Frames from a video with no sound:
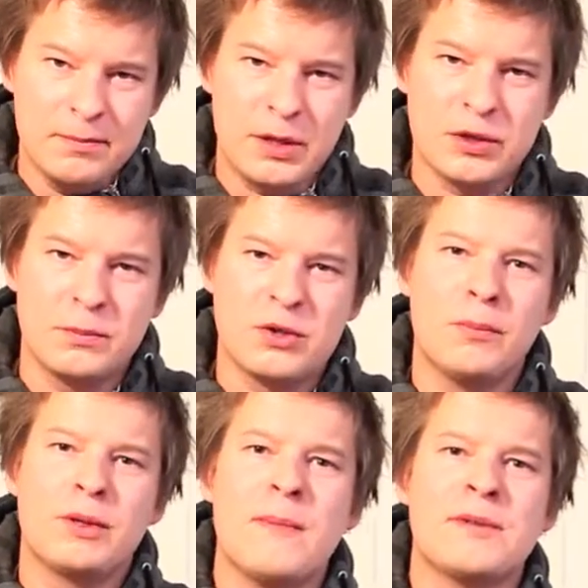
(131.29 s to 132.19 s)
because
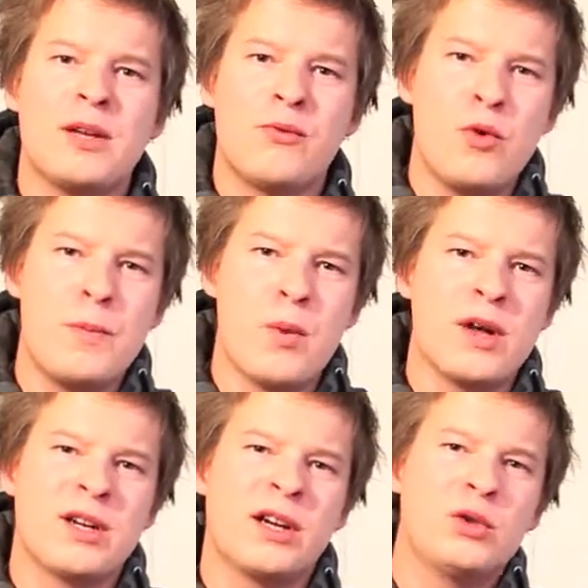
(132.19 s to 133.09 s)
sometimes the ruby
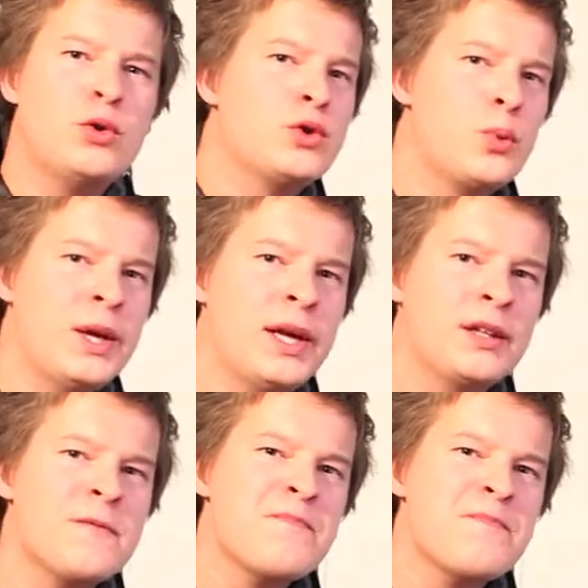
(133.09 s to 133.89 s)
ones are too sweet,